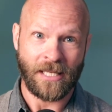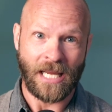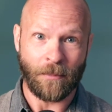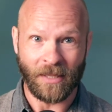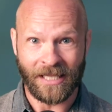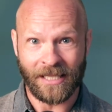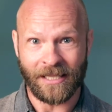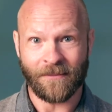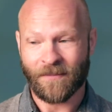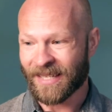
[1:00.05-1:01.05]
and
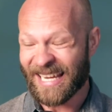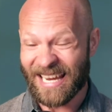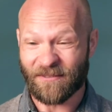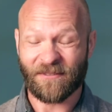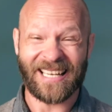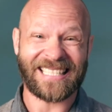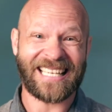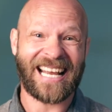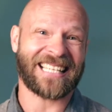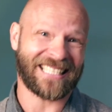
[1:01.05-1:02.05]
begin a
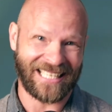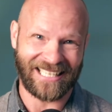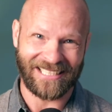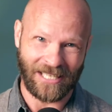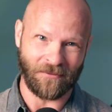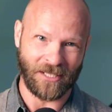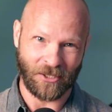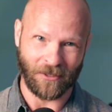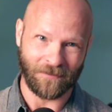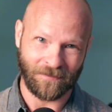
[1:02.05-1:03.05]
fantastic
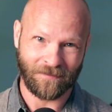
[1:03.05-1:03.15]
adventure.